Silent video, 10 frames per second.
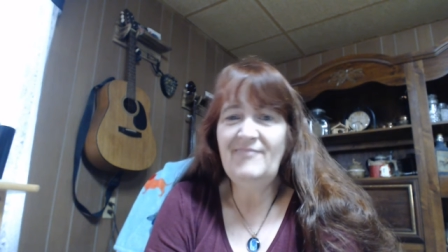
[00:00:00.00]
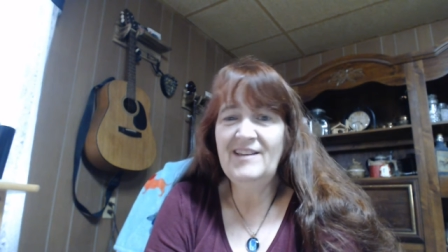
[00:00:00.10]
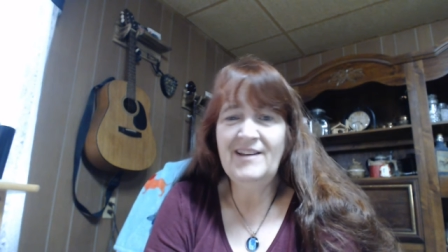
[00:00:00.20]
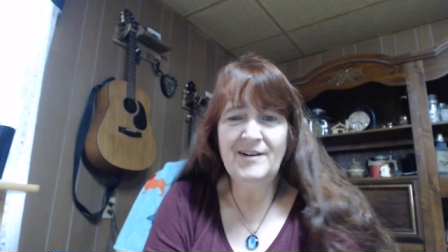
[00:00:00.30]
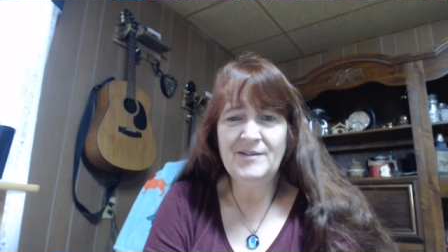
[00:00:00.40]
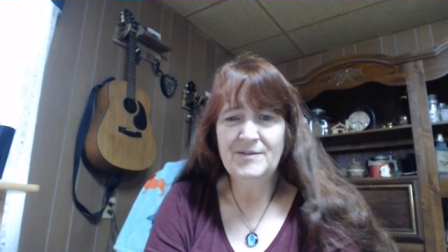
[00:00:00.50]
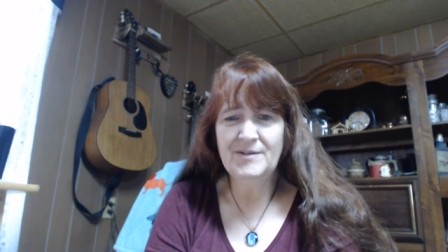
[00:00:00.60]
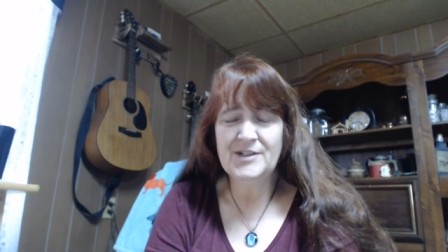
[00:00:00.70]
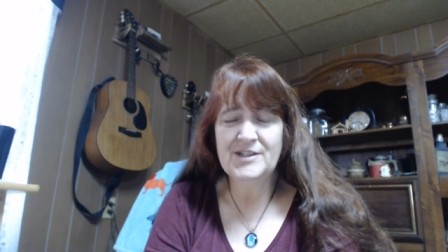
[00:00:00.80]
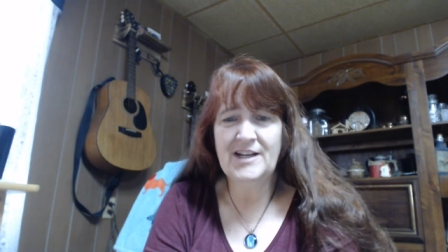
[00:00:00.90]
yeah,
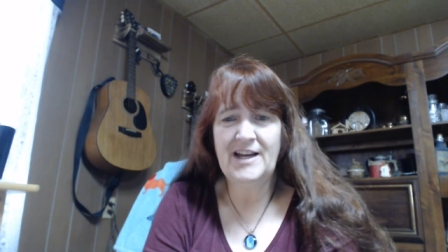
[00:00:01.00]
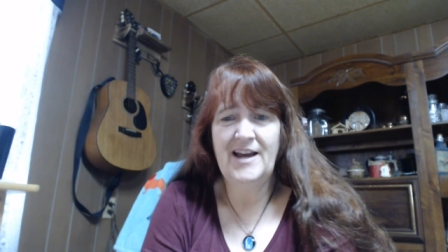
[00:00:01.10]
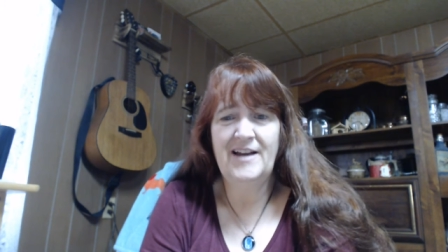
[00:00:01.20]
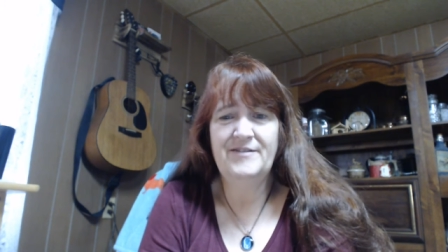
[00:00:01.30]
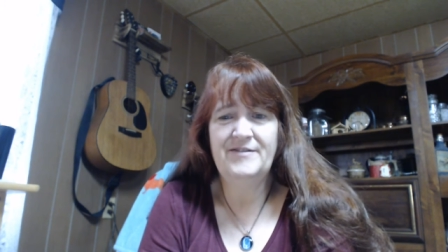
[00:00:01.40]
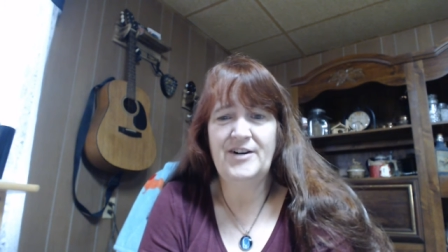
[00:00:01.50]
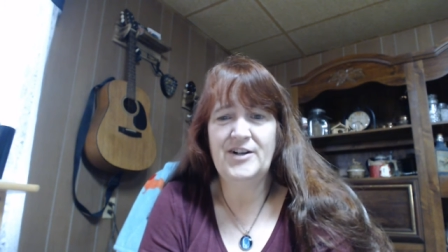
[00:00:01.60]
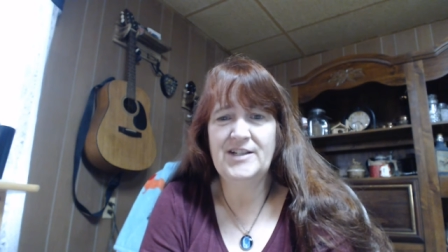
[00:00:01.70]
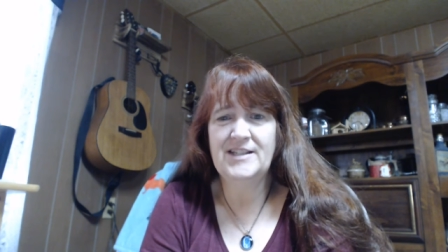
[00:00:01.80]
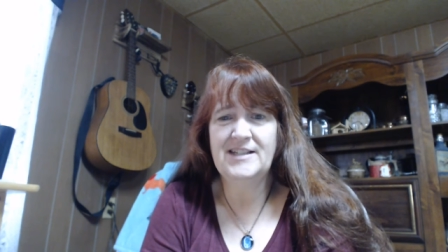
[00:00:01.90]
we're just going to have our
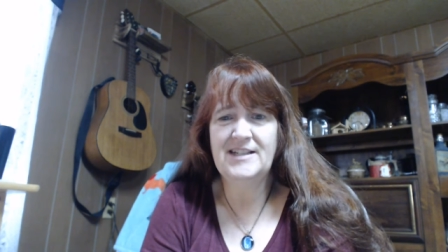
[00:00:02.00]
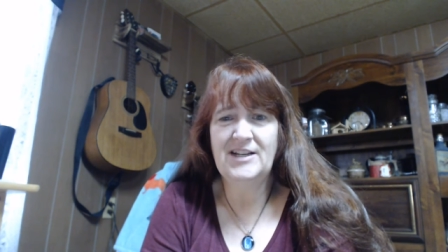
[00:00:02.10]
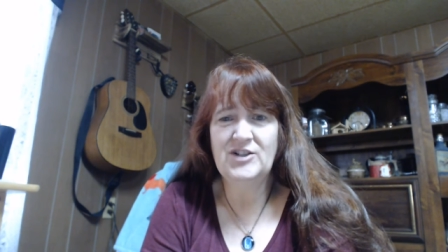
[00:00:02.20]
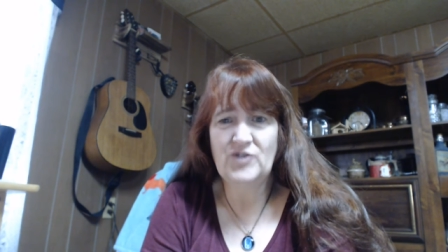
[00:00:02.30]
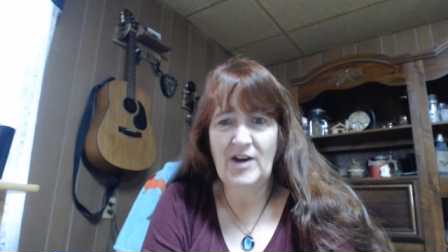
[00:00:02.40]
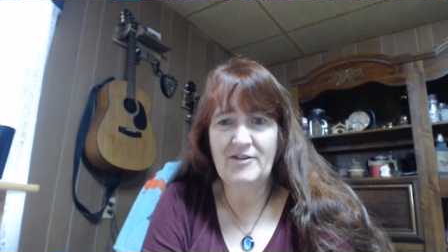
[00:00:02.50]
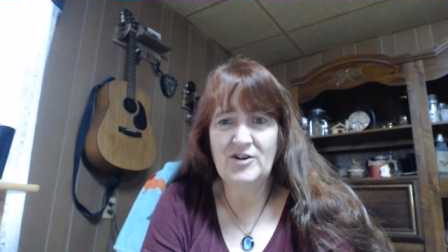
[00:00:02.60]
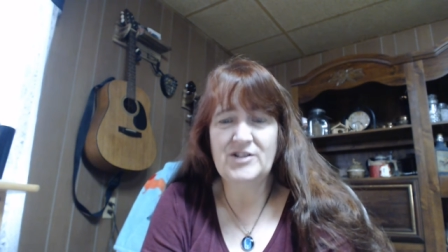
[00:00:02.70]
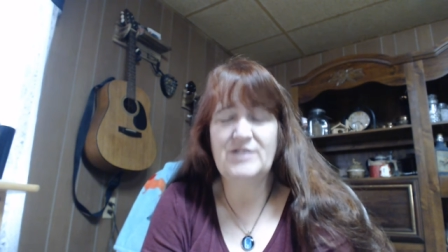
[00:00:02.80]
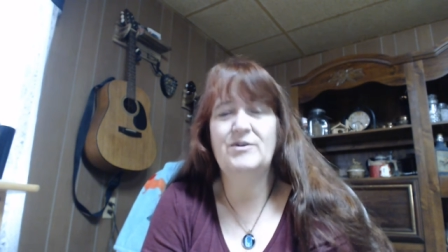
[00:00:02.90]
designated
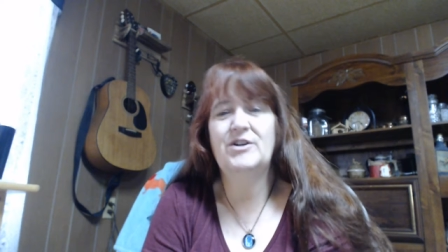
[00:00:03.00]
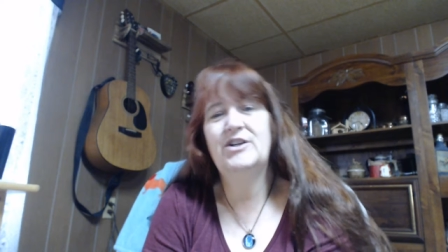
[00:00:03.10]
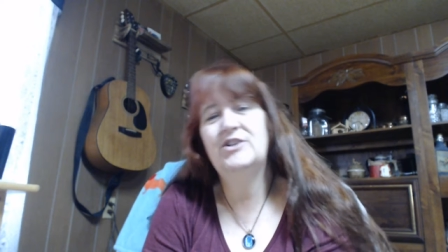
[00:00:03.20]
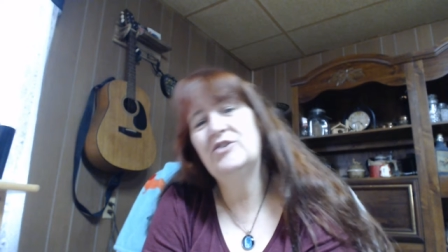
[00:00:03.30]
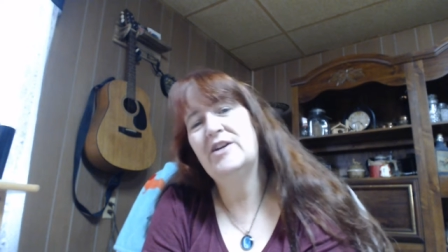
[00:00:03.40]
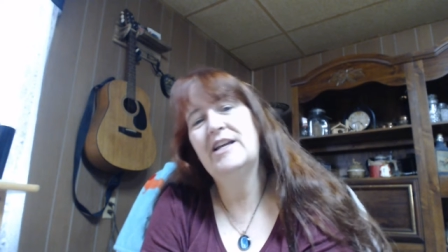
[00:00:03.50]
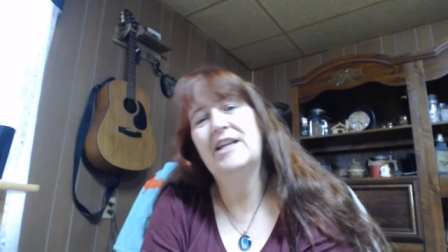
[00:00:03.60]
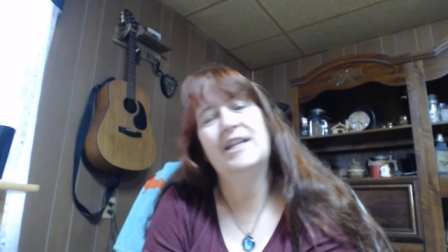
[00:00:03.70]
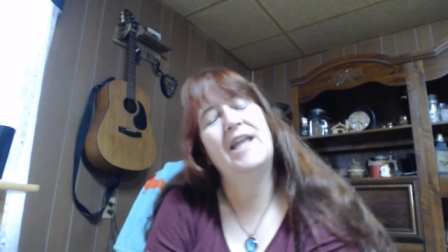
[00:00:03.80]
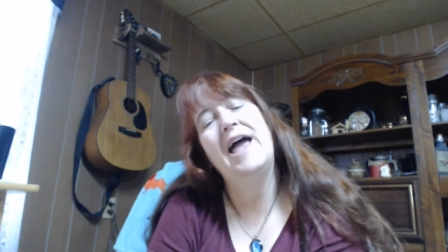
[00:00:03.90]
drivers and we're going to drink
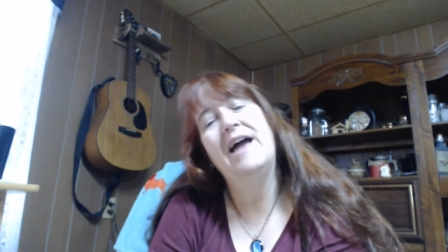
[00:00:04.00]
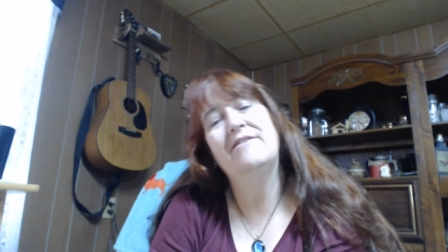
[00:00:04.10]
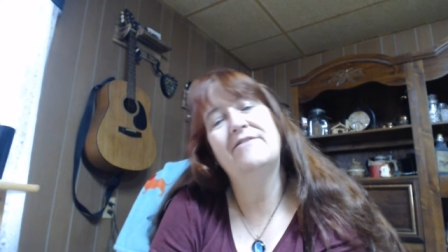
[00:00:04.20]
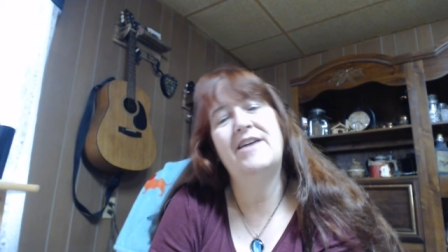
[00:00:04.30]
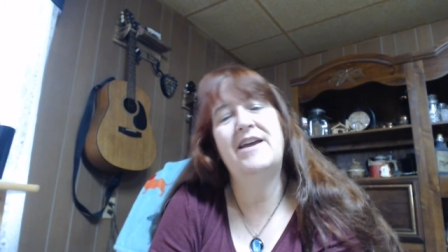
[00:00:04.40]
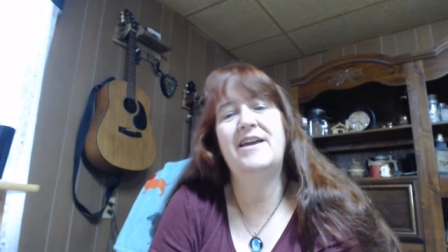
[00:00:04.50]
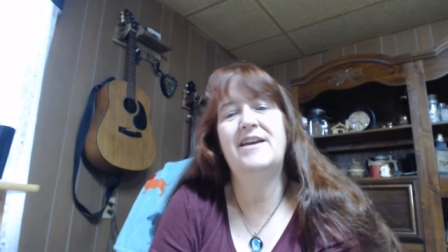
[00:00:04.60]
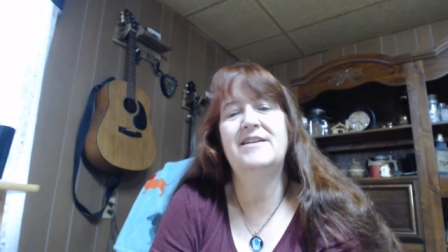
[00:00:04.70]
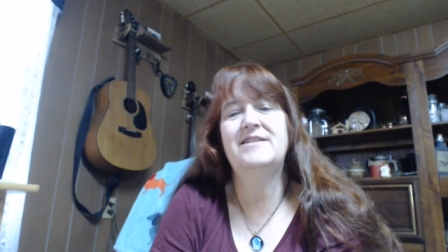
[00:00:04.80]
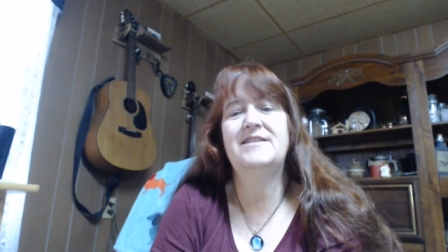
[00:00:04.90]
and laugh
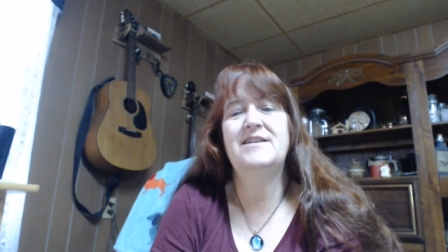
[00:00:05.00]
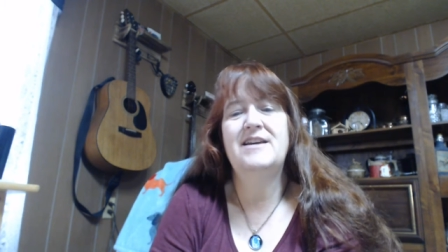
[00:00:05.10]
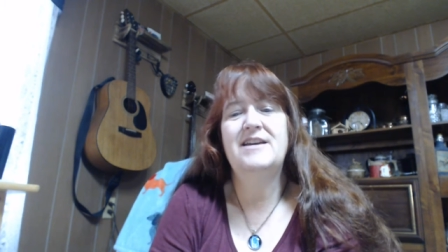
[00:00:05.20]
and